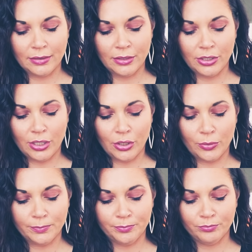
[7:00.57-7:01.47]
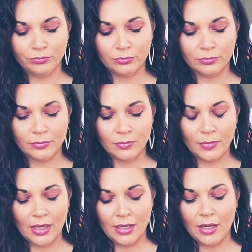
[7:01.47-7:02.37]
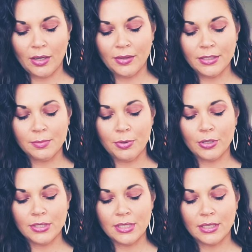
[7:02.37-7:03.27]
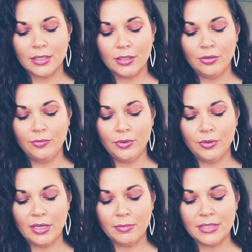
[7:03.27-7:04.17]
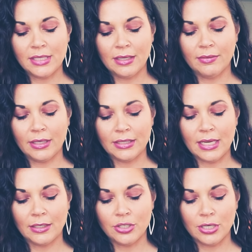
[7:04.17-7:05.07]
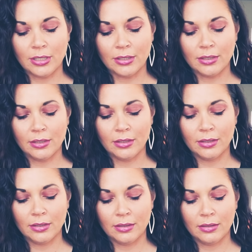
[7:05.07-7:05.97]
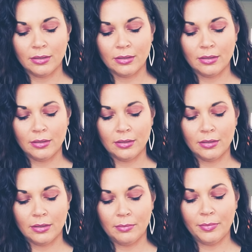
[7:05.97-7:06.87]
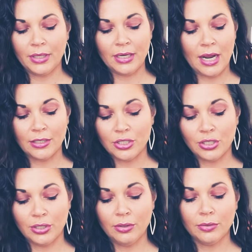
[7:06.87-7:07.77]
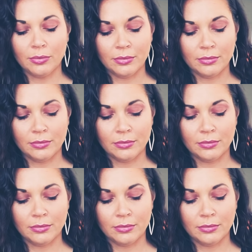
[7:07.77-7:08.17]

you know, this person, you view them as giving attention, but not to you.